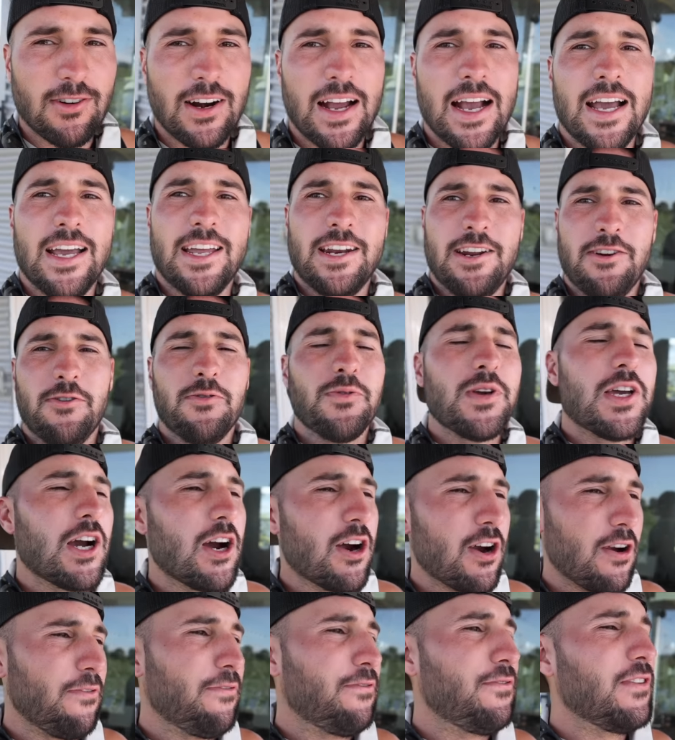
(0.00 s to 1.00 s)
right, we
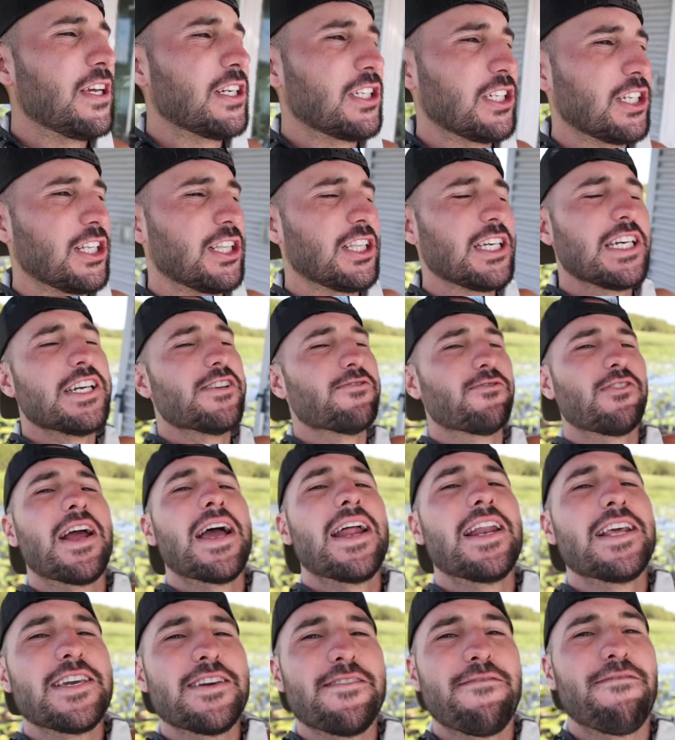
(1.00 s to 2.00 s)
are officially
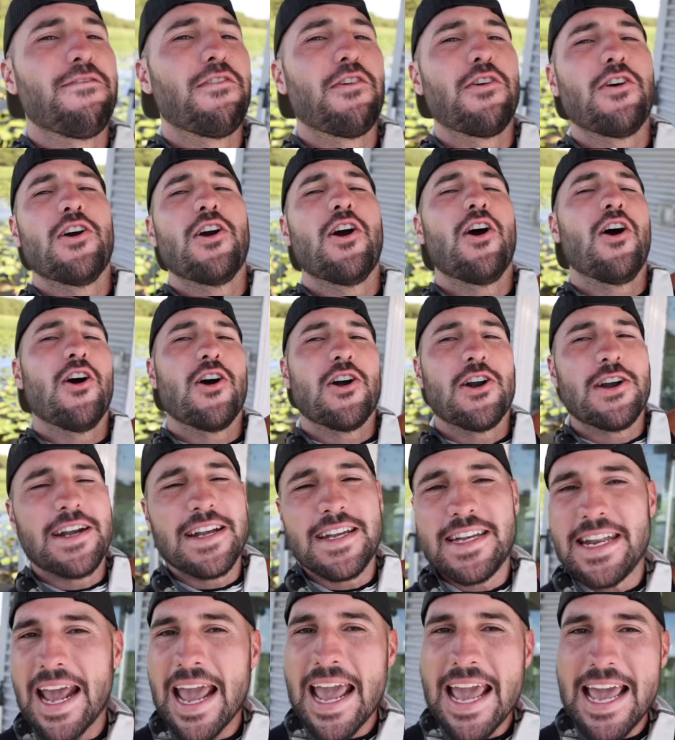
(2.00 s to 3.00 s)
ready for our
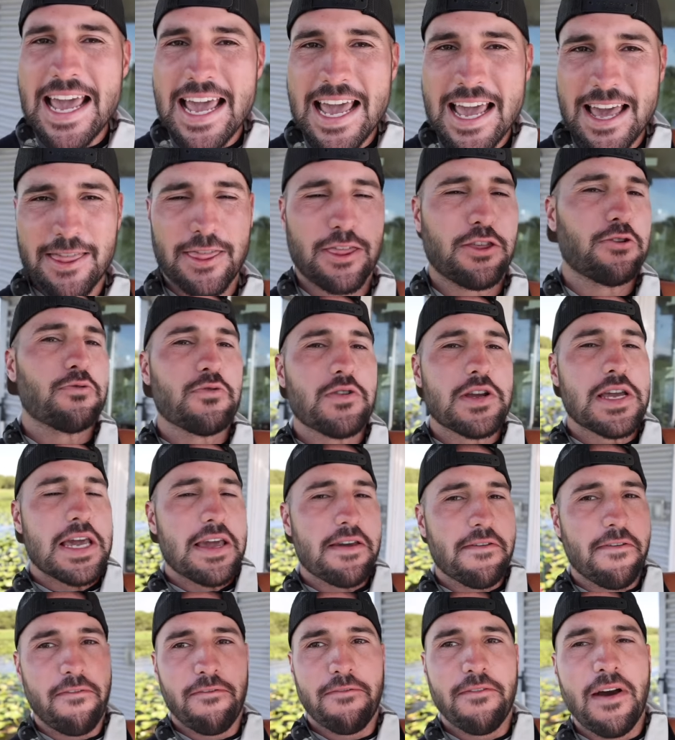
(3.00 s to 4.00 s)
day
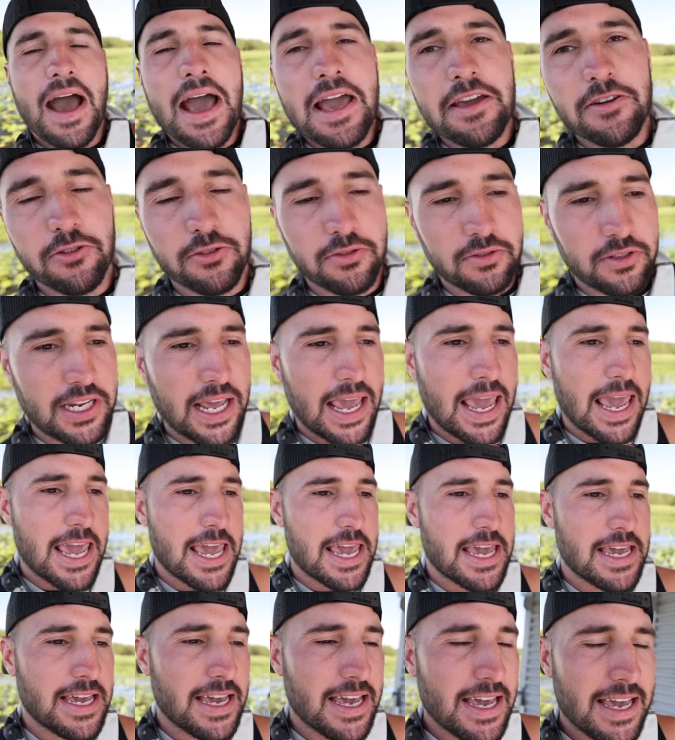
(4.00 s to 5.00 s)
three, final
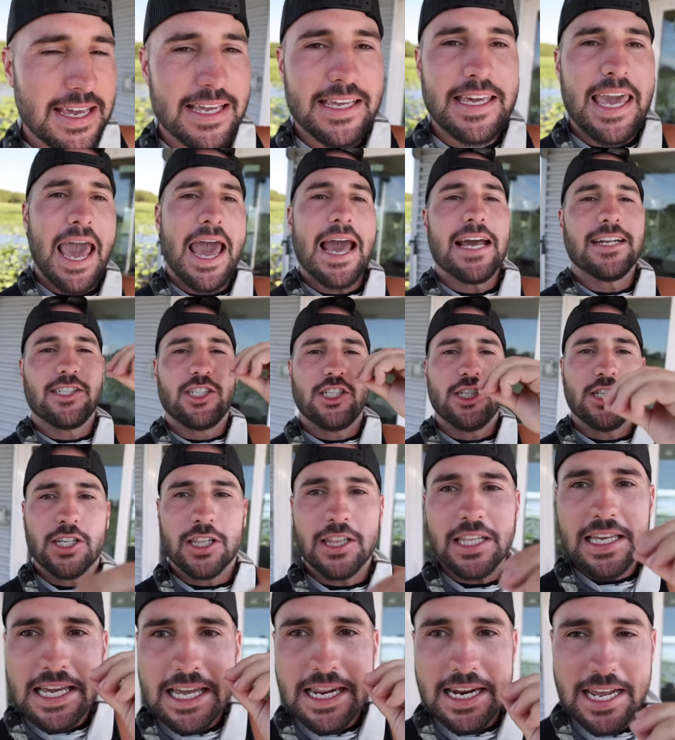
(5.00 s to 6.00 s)
day, catch,
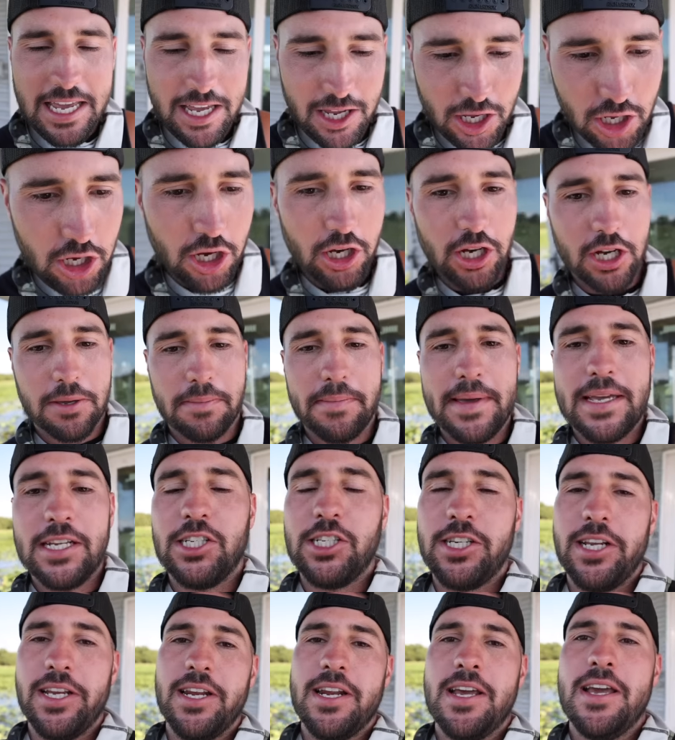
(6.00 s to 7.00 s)
clean, and cook
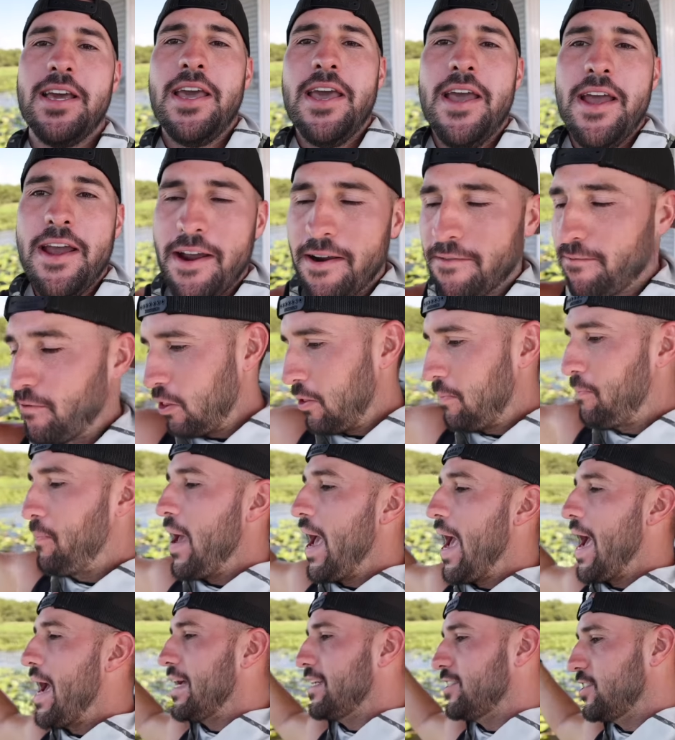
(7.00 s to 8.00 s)
mission. For the
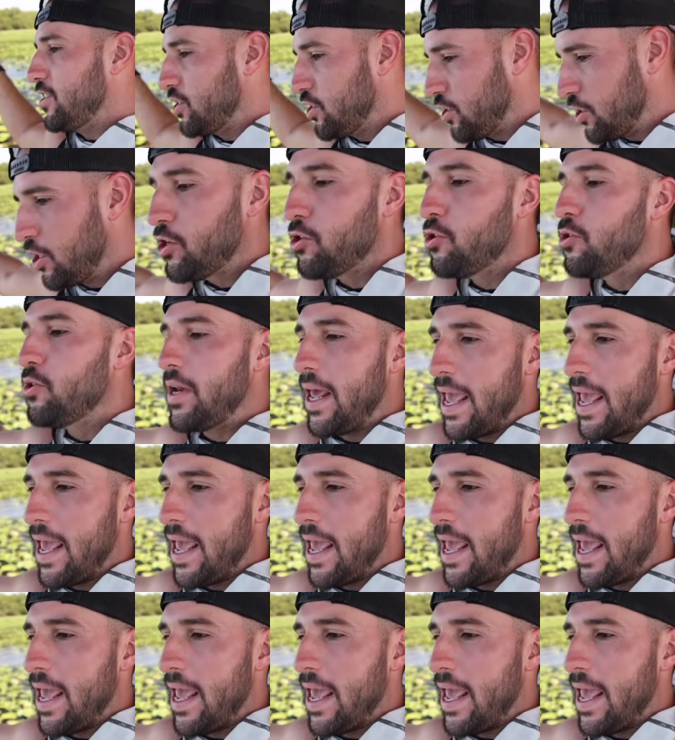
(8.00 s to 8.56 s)
past 2